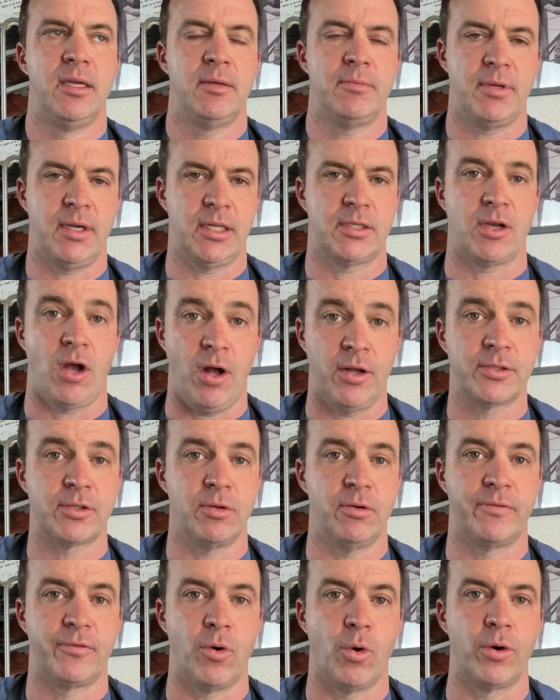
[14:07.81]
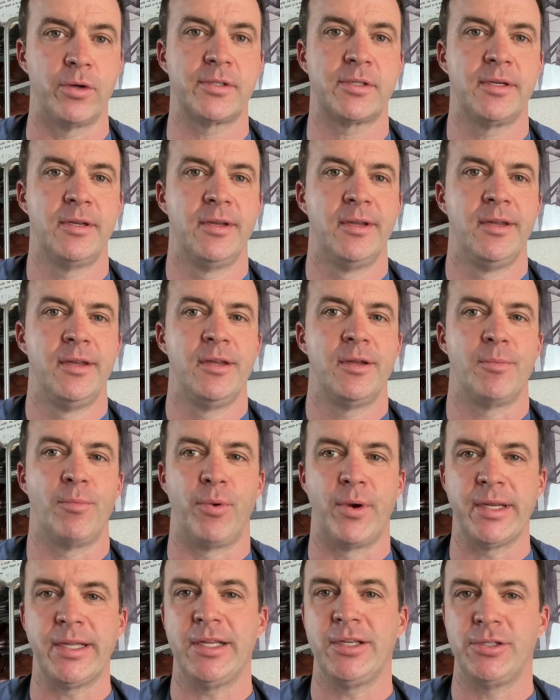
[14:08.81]
but it's also, of course,
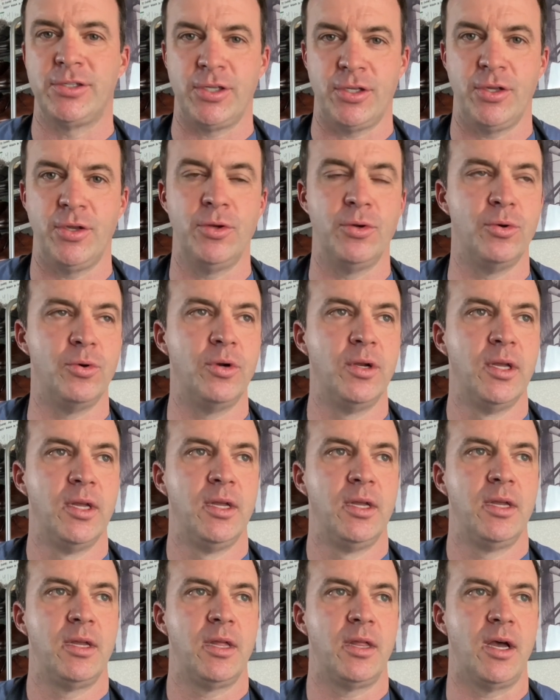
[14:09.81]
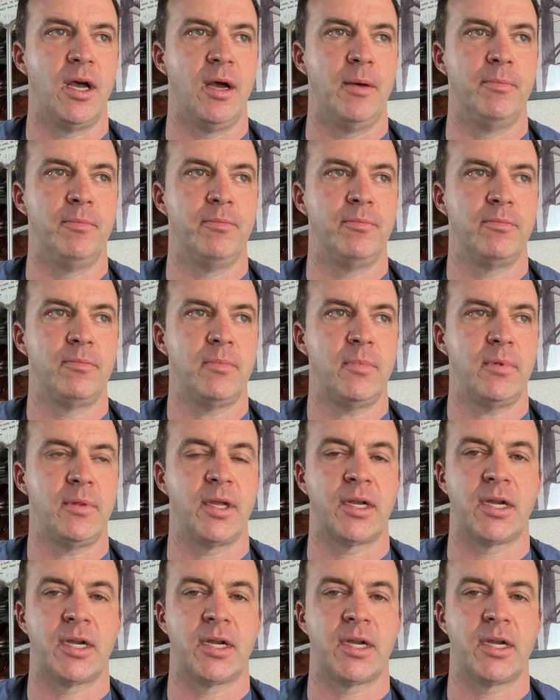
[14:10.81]
bringing to you the